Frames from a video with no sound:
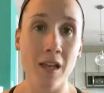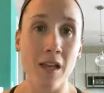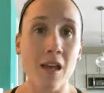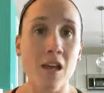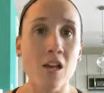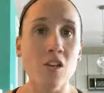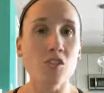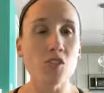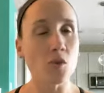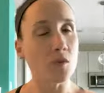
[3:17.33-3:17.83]

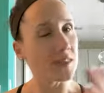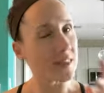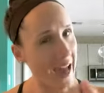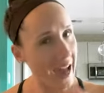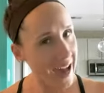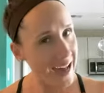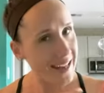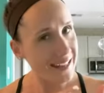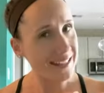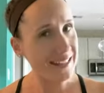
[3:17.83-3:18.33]
So
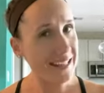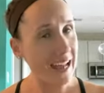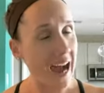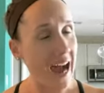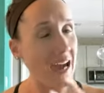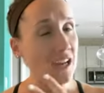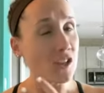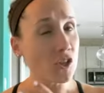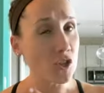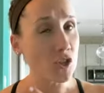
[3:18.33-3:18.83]
that
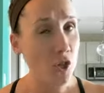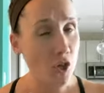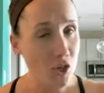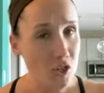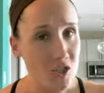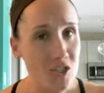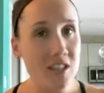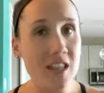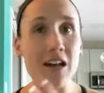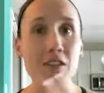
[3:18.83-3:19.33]
I
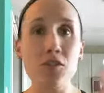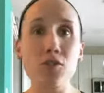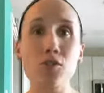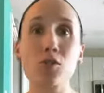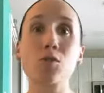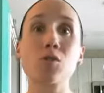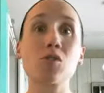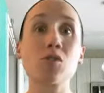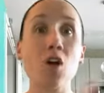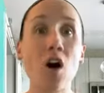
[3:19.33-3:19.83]
learned that
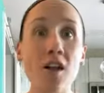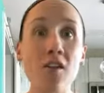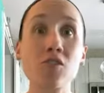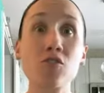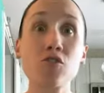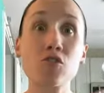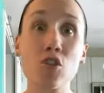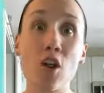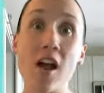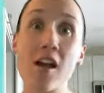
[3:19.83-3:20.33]
through a lot
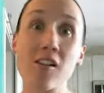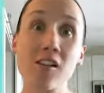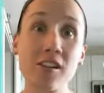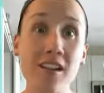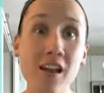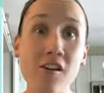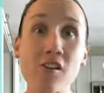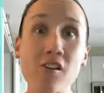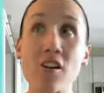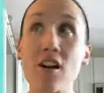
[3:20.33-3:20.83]
of trial and
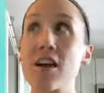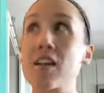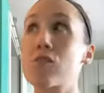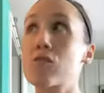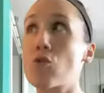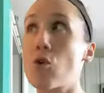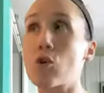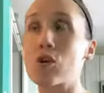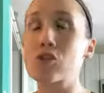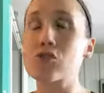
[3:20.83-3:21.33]
error, and of
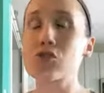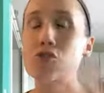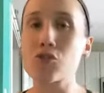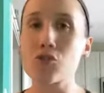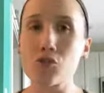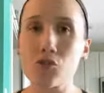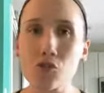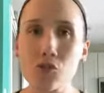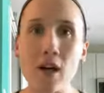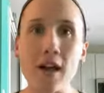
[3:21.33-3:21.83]
course
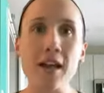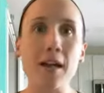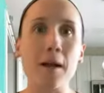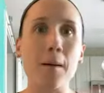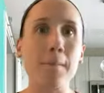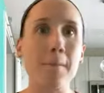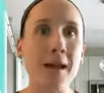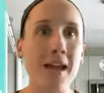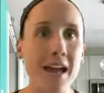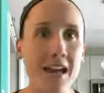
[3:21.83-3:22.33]
through
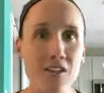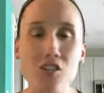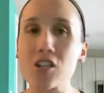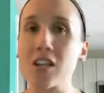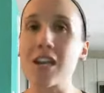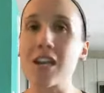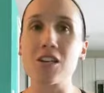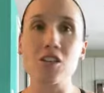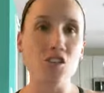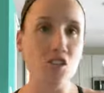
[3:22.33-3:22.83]
like my
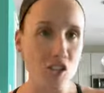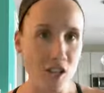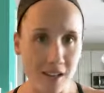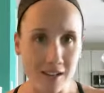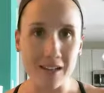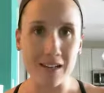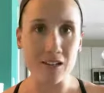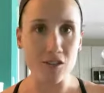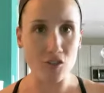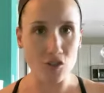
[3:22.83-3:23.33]

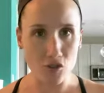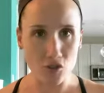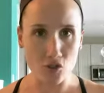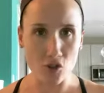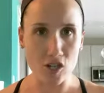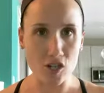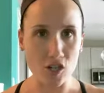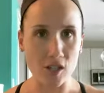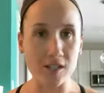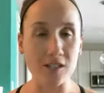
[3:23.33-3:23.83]
education in
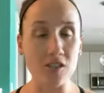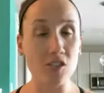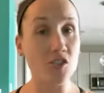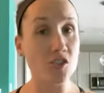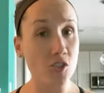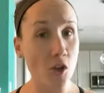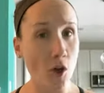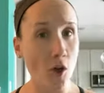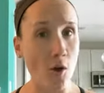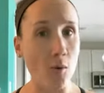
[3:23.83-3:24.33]
nutrition.
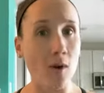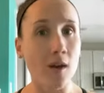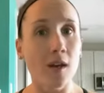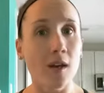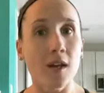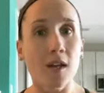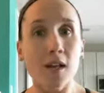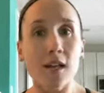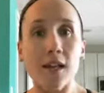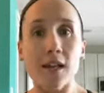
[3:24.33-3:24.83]
So
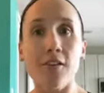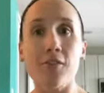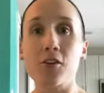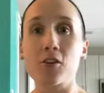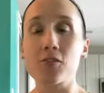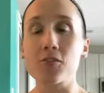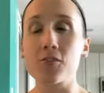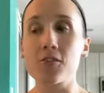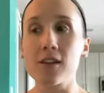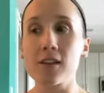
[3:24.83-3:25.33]
if
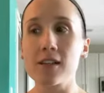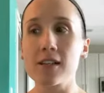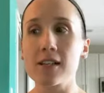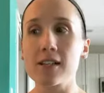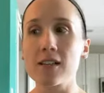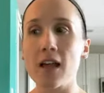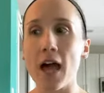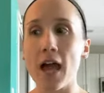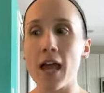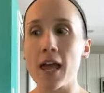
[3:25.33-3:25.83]
you're
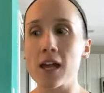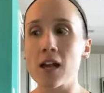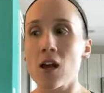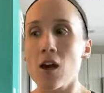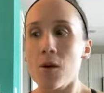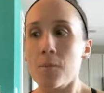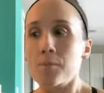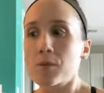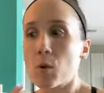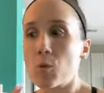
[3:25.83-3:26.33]
feeling like
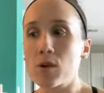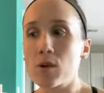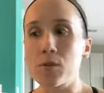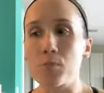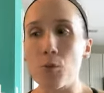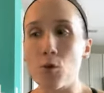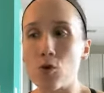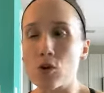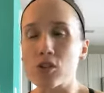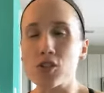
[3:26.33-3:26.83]
with
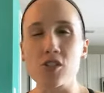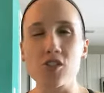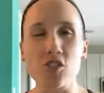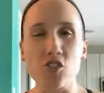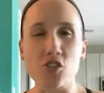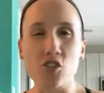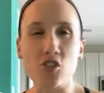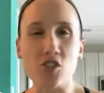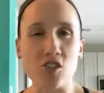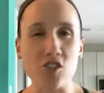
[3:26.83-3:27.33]
portions,
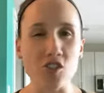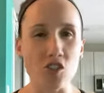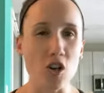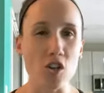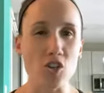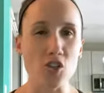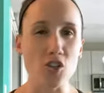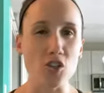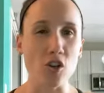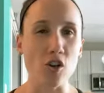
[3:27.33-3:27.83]
you're just
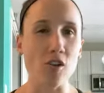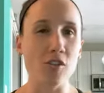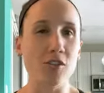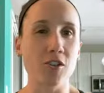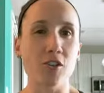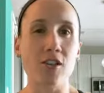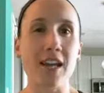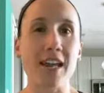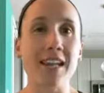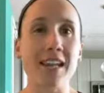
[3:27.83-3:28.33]
not sure if
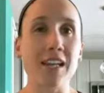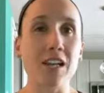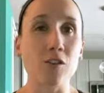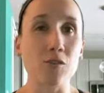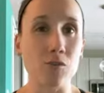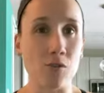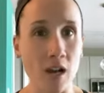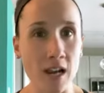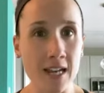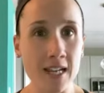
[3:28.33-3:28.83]
you're getting it
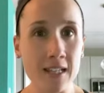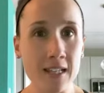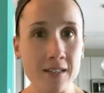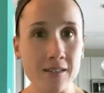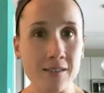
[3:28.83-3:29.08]
right,